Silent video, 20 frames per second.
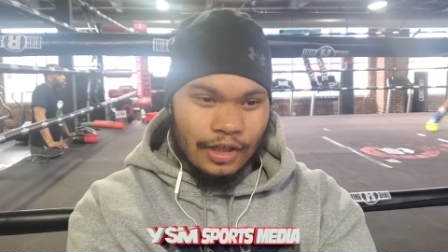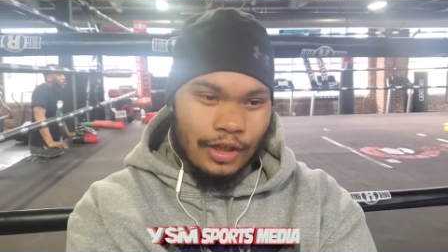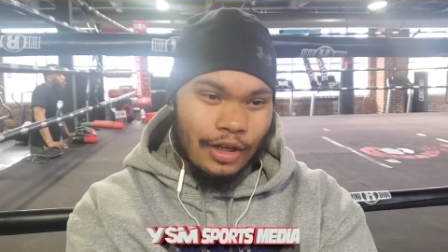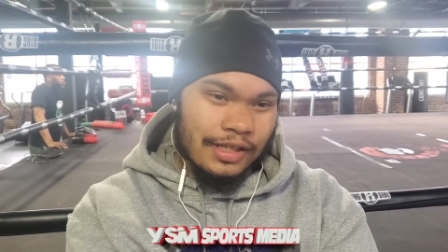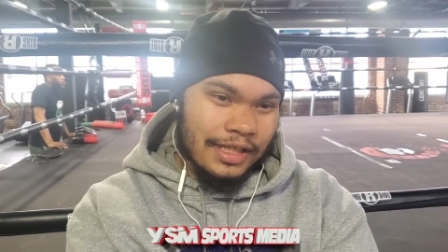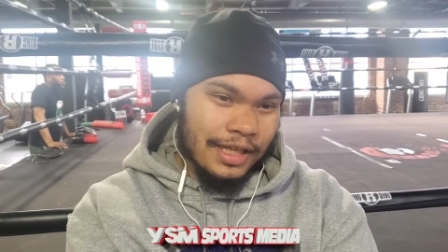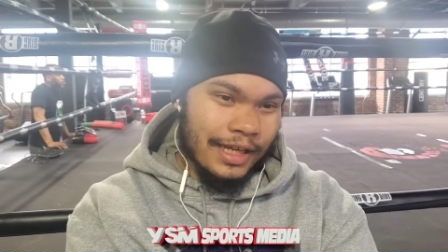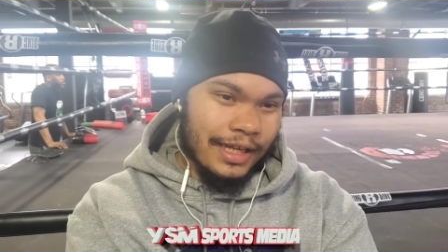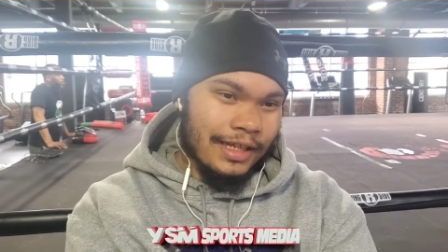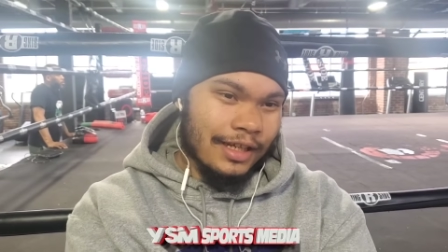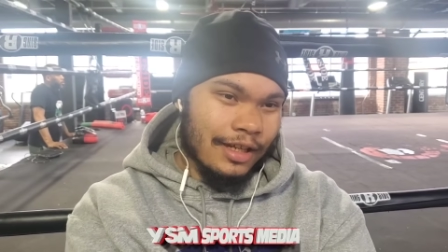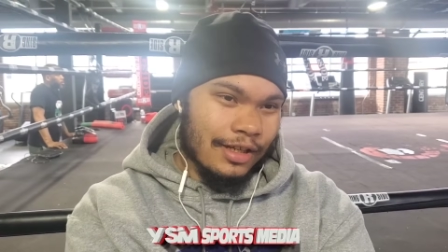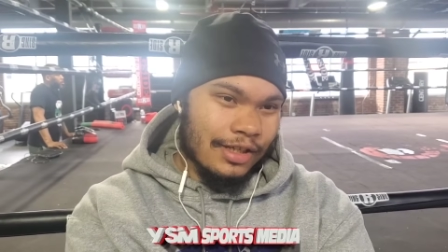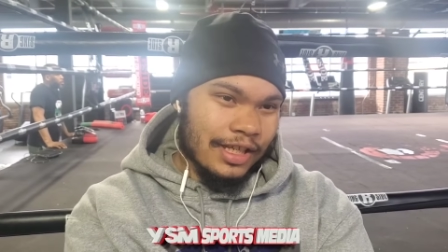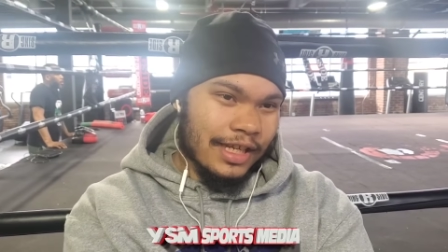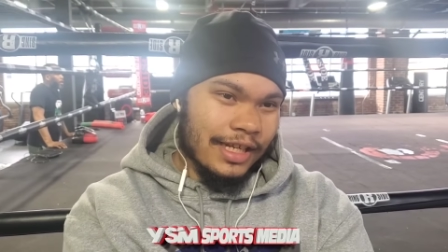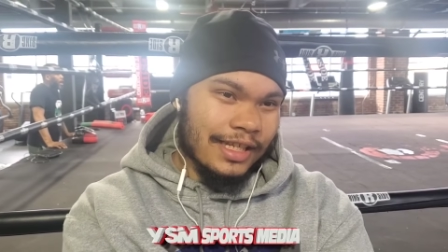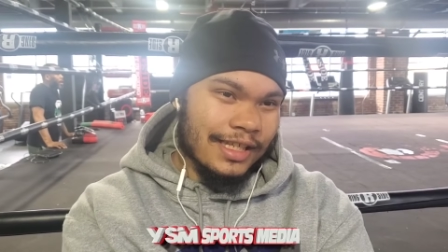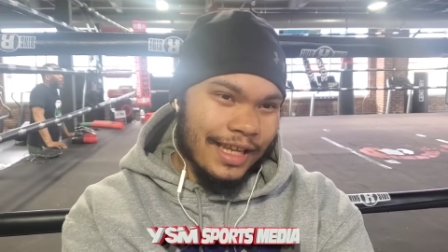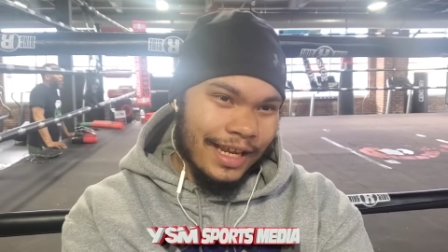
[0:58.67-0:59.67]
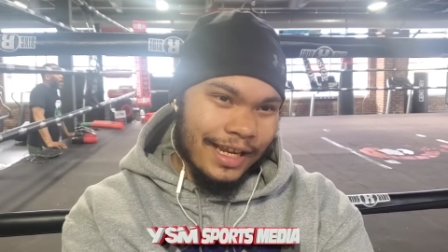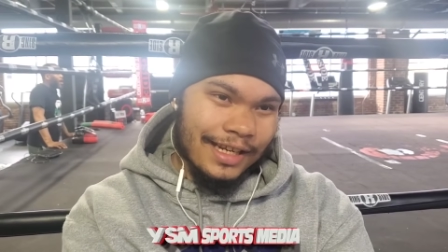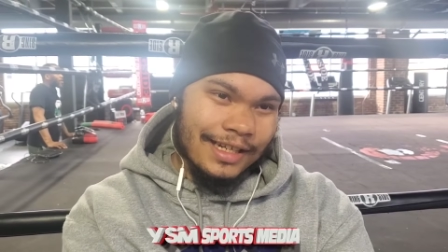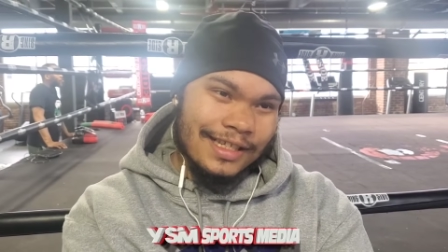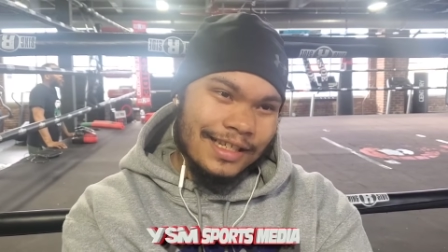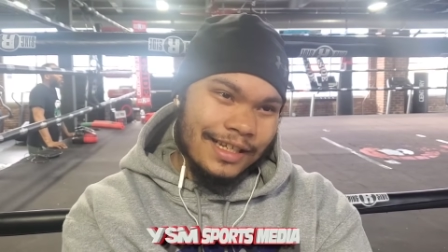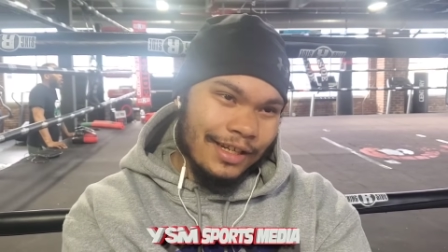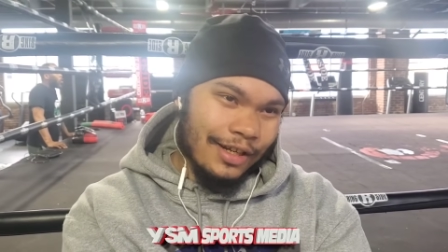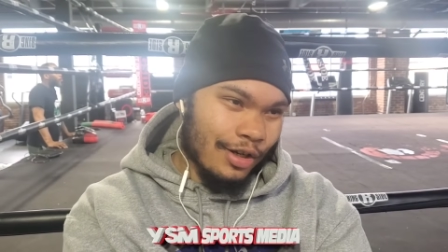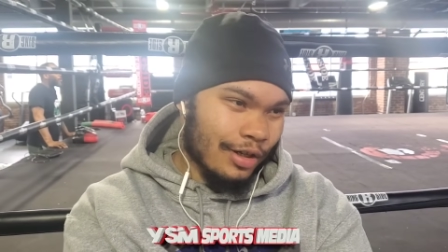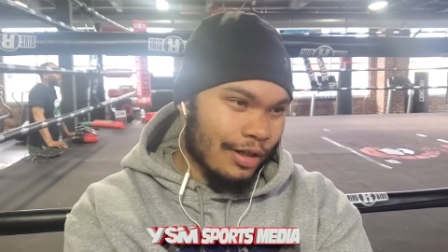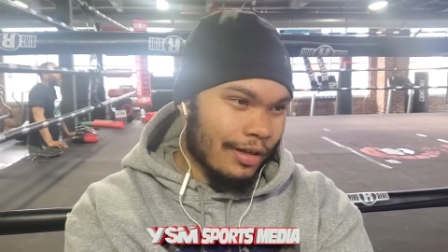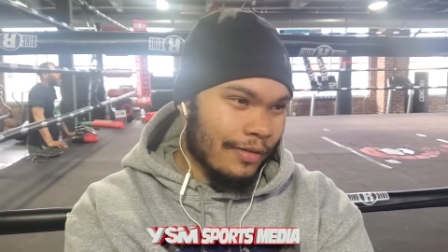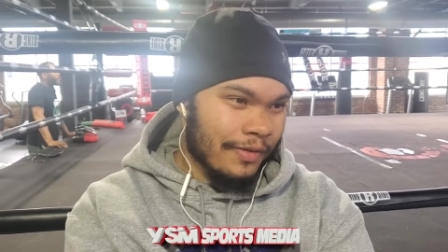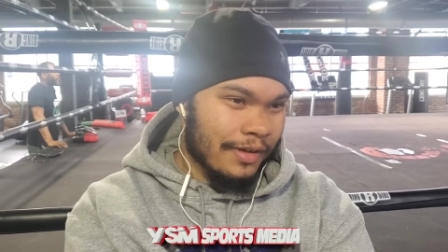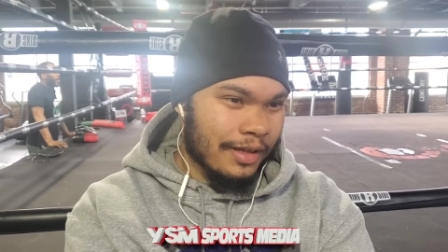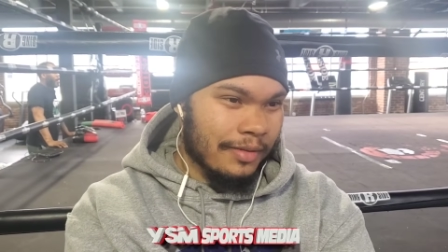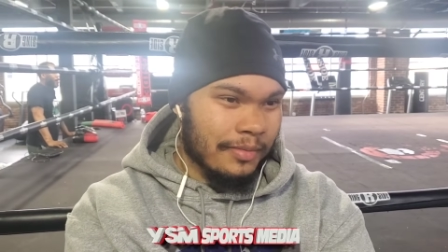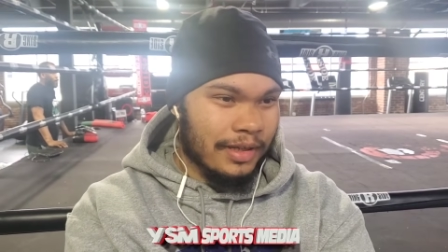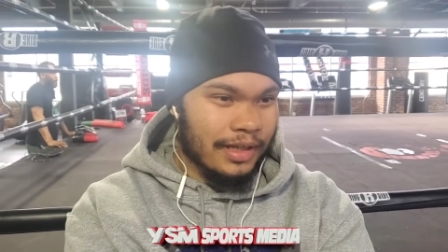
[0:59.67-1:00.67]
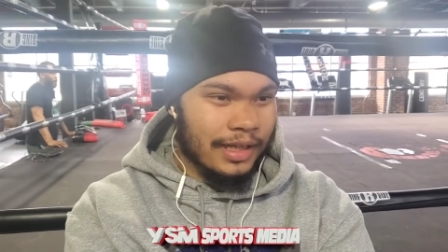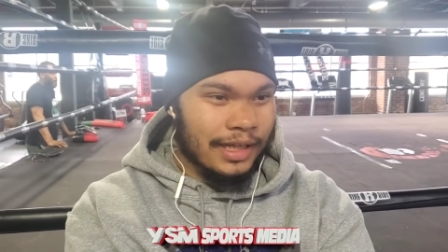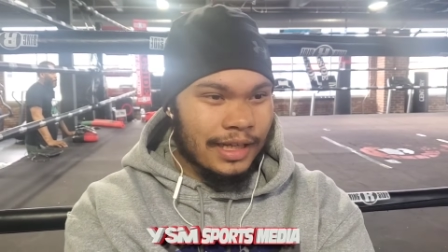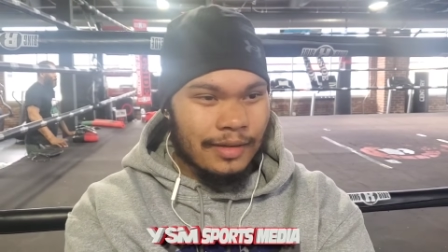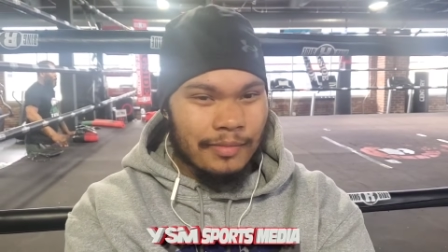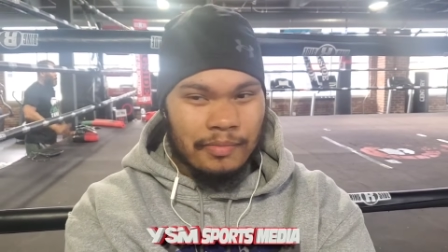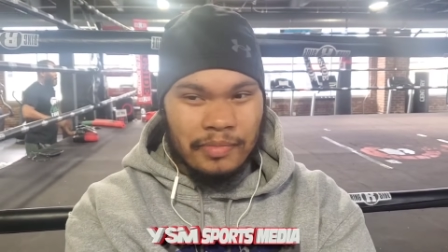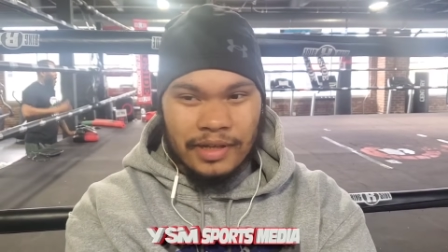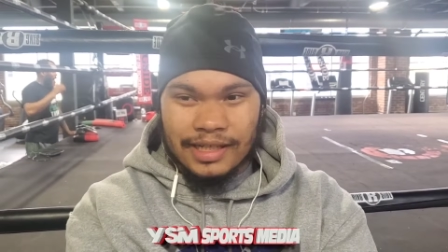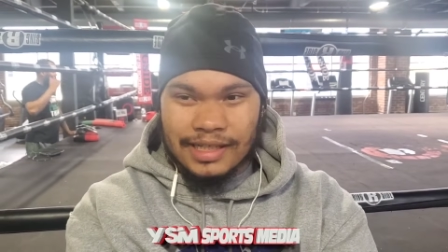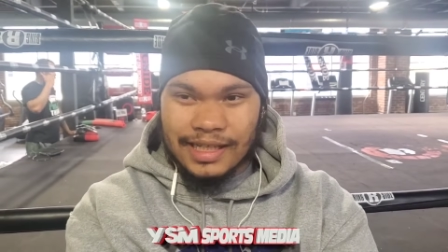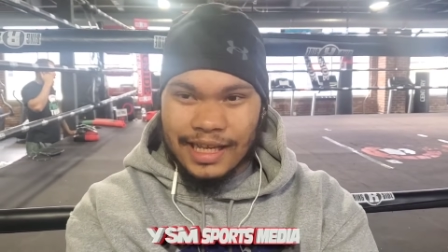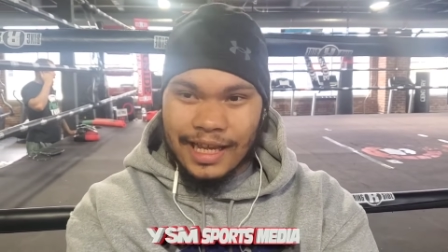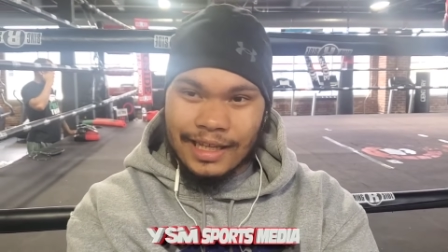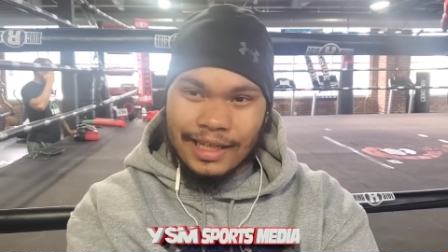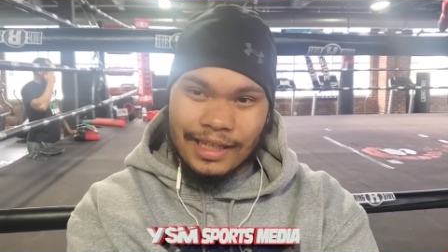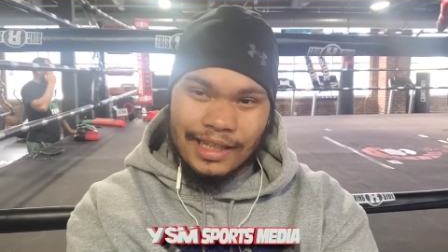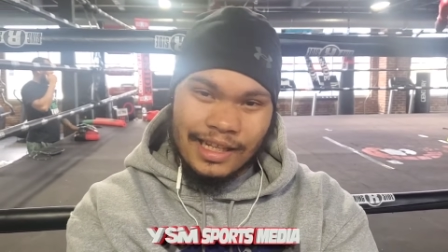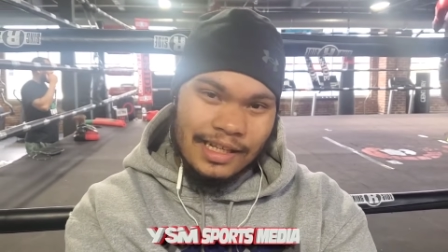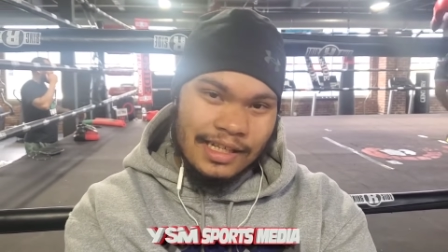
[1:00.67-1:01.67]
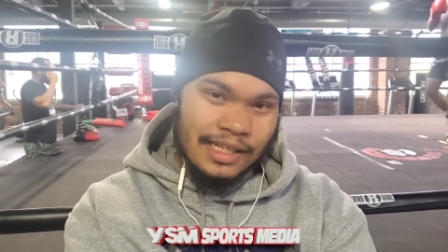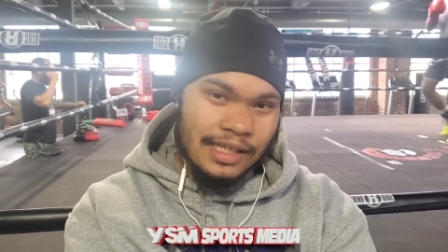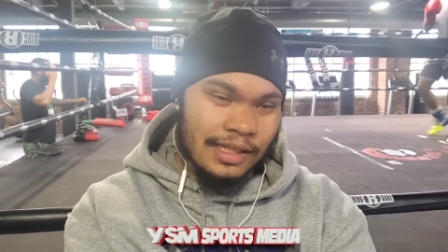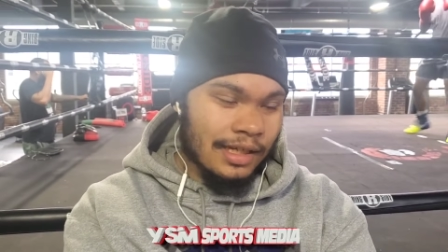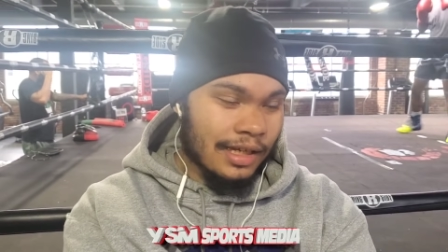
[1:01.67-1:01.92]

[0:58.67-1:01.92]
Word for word: y'all say y'all say Tank scared of him and he'll beat Tank easy.